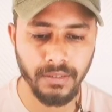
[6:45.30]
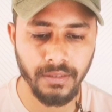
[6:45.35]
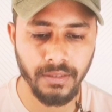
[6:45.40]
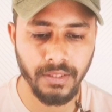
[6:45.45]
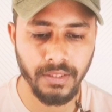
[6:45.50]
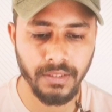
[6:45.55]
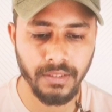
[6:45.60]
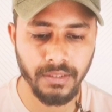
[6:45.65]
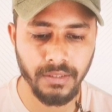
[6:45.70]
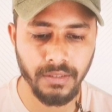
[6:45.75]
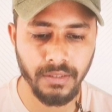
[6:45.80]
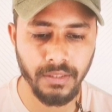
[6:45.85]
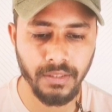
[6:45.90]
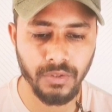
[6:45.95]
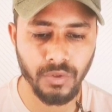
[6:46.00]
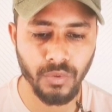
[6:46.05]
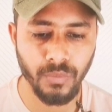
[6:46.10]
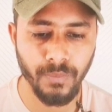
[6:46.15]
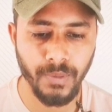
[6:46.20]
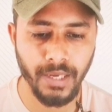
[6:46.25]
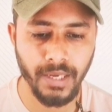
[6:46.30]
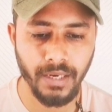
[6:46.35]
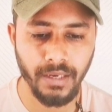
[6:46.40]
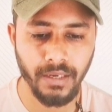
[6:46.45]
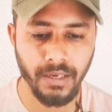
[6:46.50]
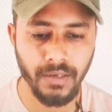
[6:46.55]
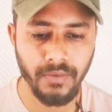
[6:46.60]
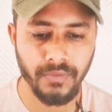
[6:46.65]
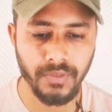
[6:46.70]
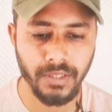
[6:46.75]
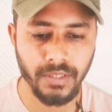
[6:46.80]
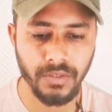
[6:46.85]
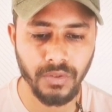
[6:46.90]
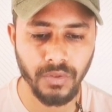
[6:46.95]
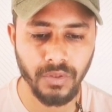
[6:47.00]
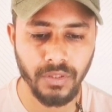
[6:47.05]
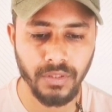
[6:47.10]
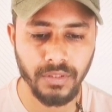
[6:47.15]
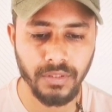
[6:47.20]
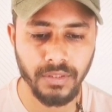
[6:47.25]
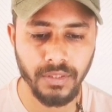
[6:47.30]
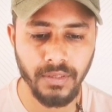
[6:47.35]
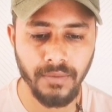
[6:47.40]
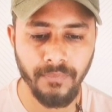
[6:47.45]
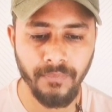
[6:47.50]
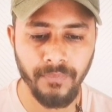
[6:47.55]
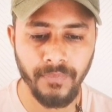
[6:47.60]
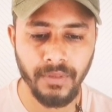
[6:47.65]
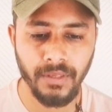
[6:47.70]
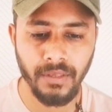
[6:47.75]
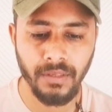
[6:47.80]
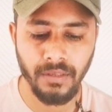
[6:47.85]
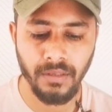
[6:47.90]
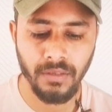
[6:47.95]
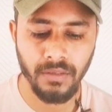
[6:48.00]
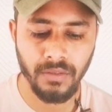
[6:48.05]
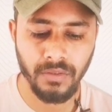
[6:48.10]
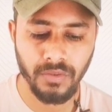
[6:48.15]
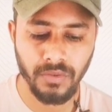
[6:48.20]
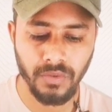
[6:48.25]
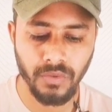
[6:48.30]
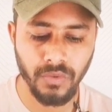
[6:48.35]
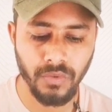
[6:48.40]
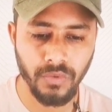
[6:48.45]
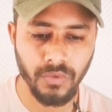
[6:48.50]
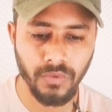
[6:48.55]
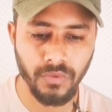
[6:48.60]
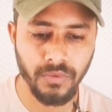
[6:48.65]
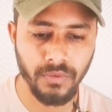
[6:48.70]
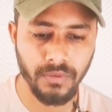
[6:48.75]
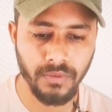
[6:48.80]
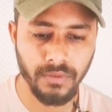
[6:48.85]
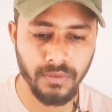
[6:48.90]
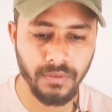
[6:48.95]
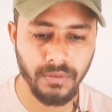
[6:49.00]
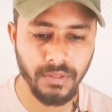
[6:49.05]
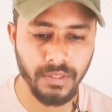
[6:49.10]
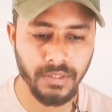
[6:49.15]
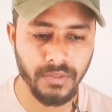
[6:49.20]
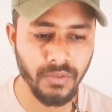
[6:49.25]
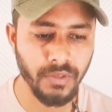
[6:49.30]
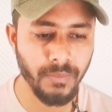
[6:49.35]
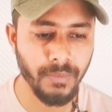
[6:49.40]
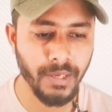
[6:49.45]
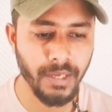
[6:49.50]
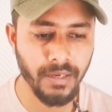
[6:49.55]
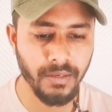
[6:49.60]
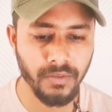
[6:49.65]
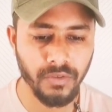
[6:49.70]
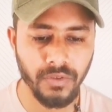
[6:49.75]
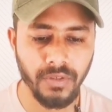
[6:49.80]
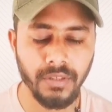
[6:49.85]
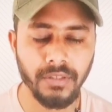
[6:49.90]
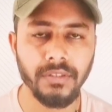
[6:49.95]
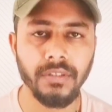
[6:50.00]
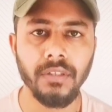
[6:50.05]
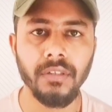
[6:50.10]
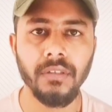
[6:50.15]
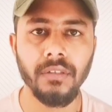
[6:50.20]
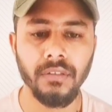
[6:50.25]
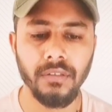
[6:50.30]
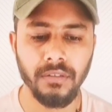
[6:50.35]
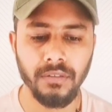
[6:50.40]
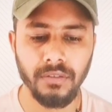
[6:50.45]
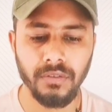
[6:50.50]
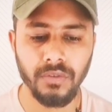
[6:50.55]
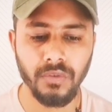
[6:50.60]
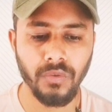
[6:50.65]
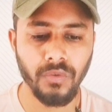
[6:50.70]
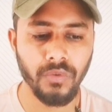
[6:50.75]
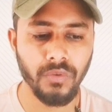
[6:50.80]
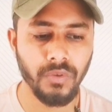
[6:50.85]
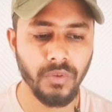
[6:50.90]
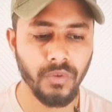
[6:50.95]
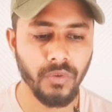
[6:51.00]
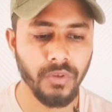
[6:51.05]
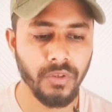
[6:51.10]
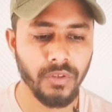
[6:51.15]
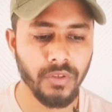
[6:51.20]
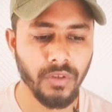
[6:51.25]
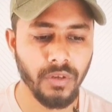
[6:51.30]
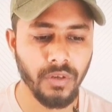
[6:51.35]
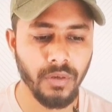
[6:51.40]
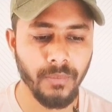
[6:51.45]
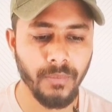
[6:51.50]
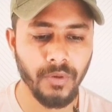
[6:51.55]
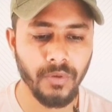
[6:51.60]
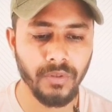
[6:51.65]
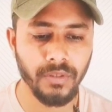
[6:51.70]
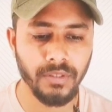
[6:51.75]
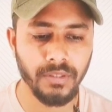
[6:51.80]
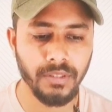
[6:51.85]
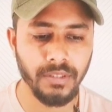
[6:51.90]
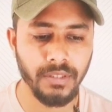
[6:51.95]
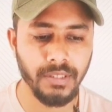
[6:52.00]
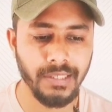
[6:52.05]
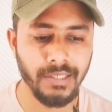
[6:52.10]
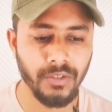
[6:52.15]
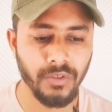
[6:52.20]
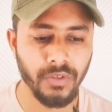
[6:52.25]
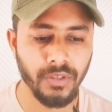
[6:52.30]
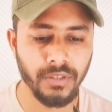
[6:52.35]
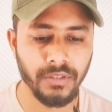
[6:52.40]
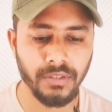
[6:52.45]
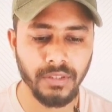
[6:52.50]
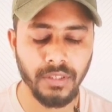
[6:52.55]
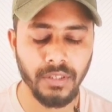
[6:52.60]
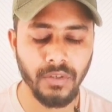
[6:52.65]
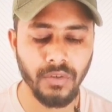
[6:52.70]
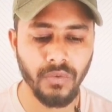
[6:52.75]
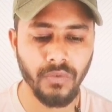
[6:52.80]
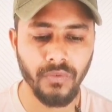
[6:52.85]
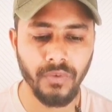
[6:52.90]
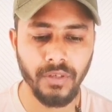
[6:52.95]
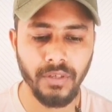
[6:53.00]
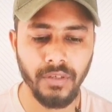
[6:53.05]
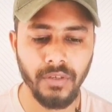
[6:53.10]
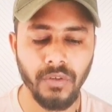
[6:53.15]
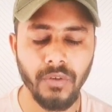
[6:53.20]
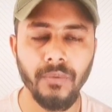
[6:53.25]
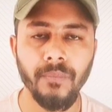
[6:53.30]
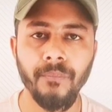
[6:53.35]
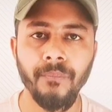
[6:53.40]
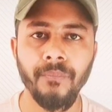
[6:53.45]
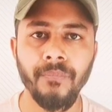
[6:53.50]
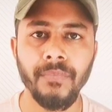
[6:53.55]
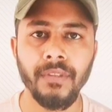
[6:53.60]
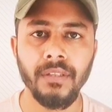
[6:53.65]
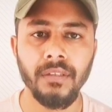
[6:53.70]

these two paragraphs, as you can see. So this will be our introduction, so you can talk about the introduction in your video.